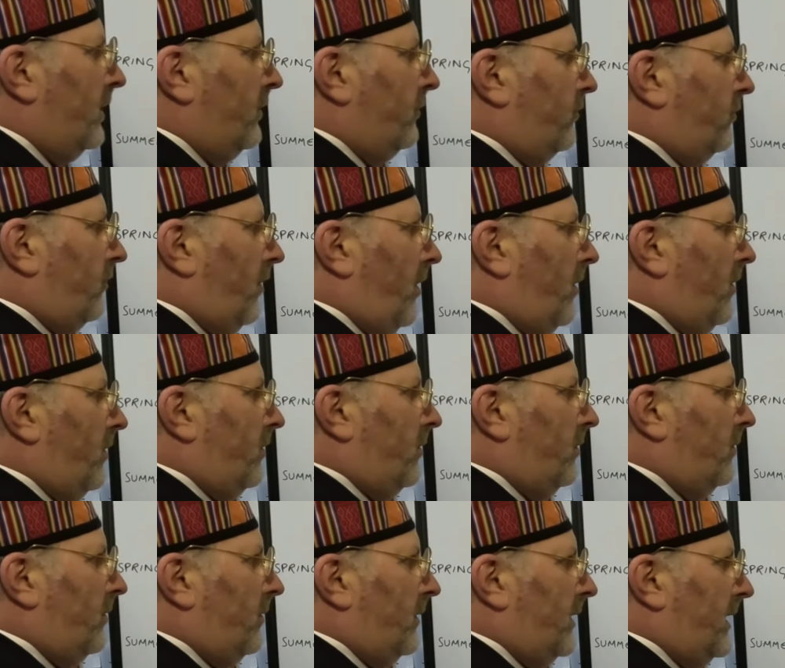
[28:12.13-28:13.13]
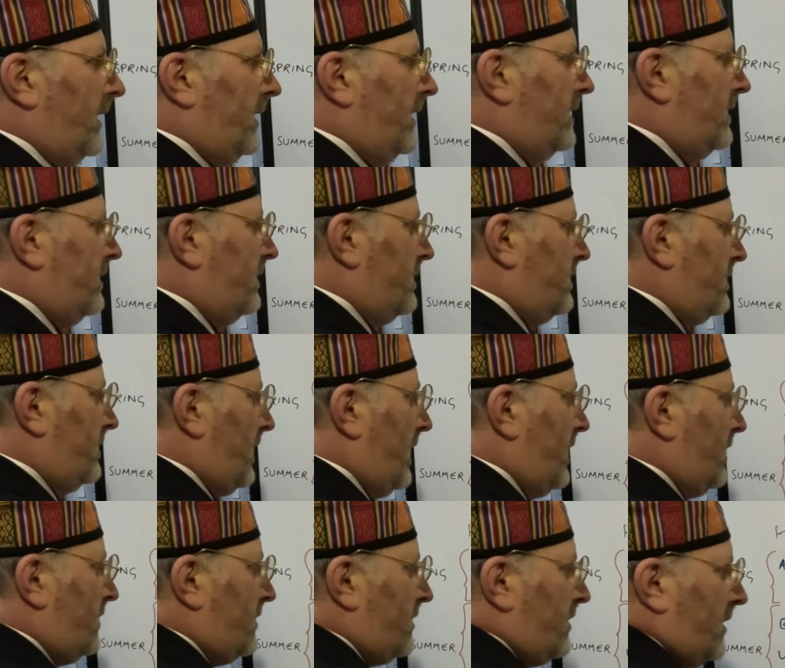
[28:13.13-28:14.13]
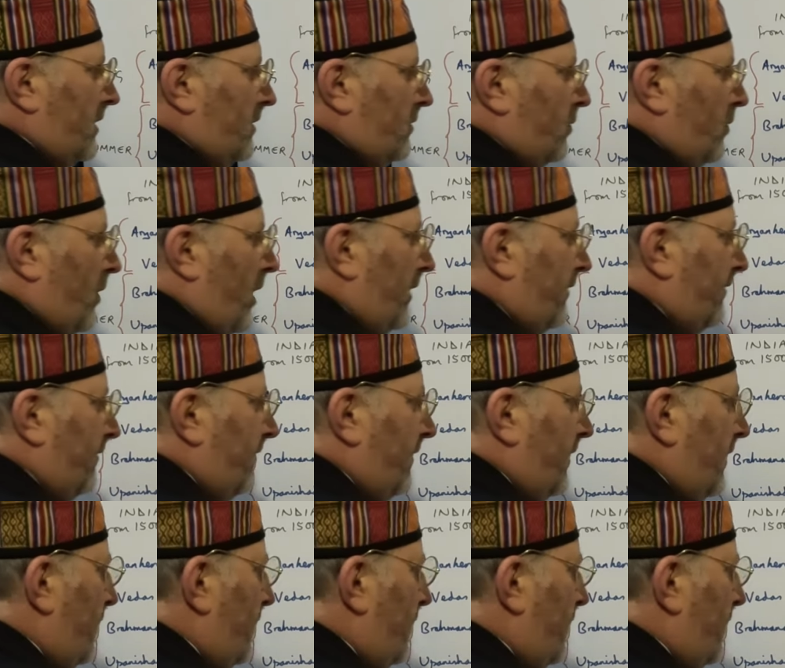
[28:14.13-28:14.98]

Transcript: So he says that one